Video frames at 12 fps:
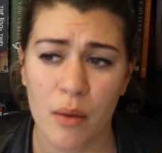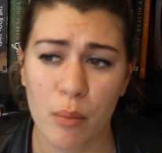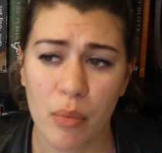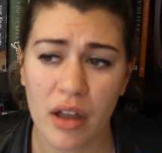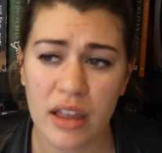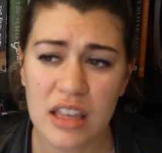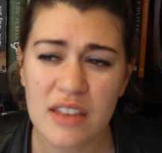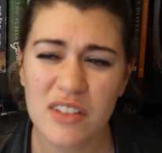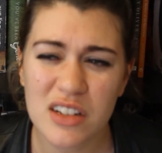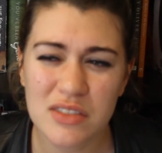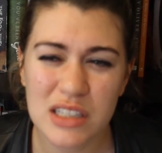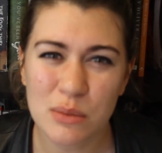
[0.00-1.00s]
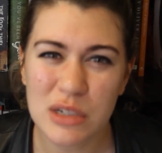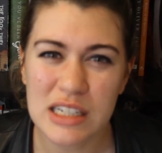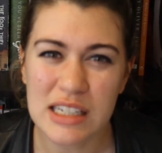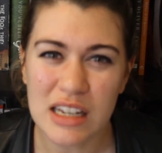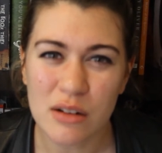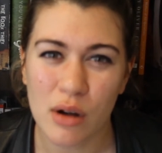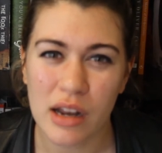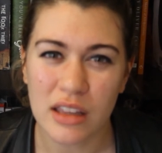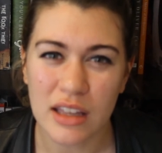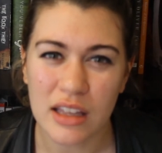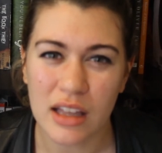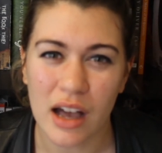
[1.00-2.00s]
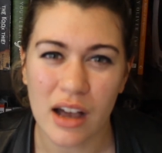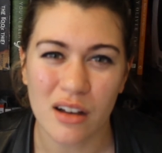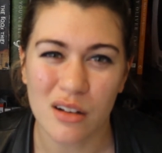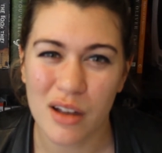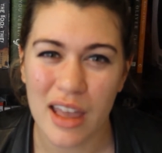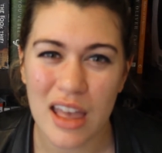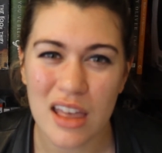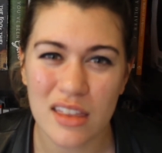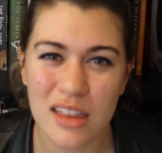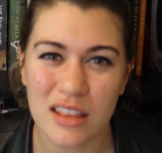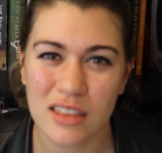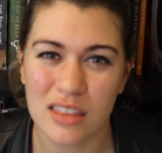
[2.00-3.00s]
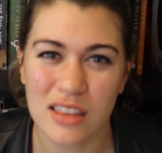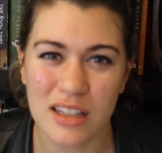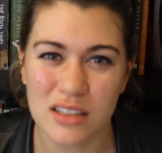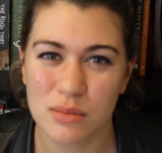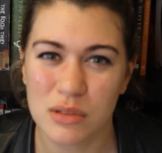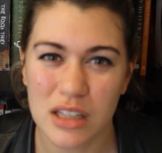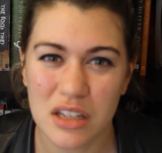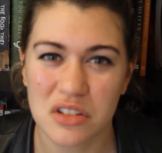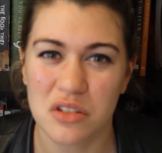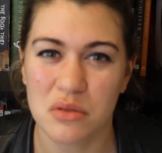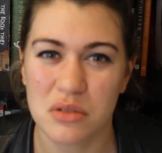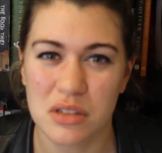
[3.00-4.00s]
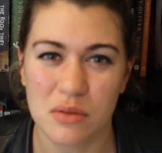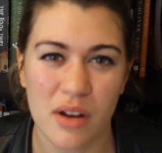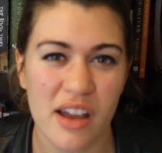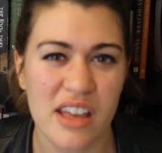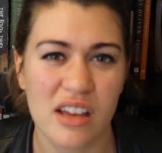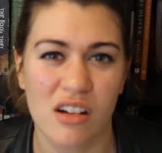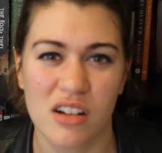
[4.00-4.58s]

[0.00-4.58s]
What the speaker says: But even if someone did write like that, okay, like that's what they choose to write.